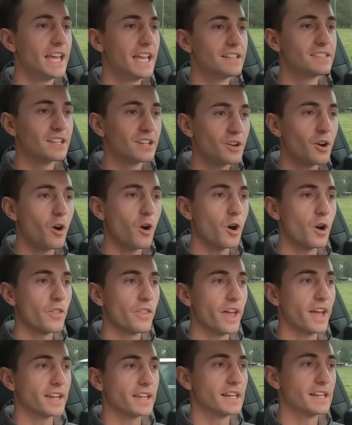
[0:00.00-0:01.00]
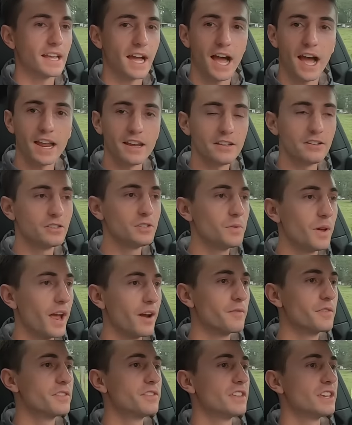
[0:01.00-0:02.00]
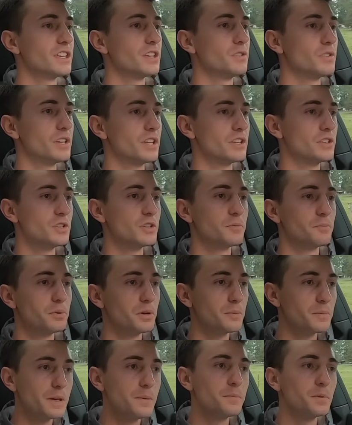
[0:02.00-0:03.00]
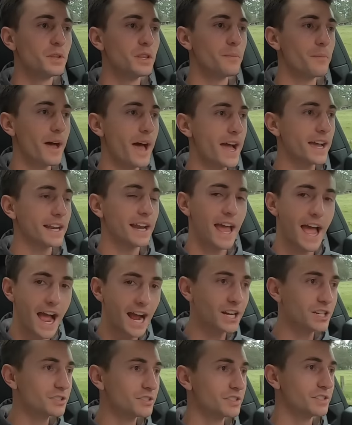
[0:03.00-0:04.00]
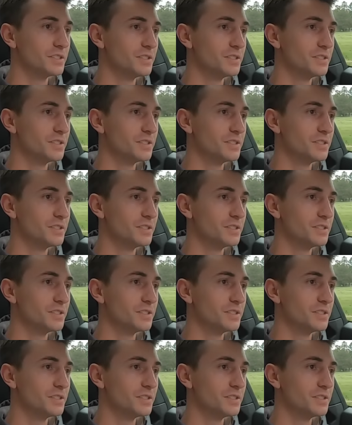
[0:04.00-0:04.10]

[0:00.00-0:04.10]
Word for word: It's a car that can kind of do everything you need. You can put people in the back and actually